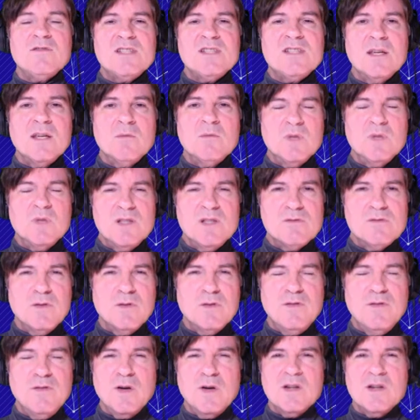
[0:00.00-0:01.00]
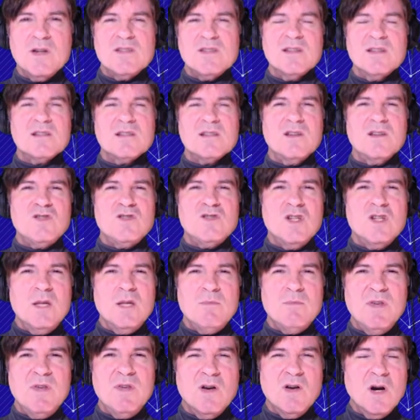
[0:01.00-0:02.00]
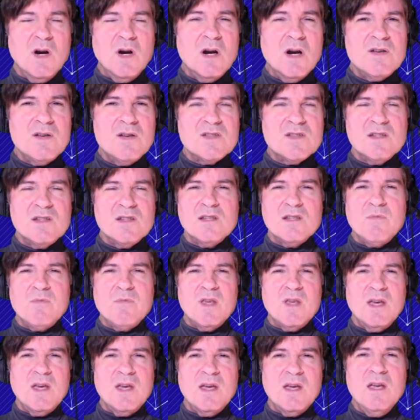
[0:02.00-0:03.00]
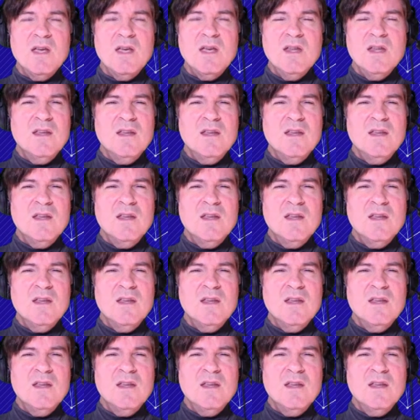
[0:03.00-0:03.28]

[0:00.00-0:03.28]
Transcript: templates for various things like GDPR, CCPA,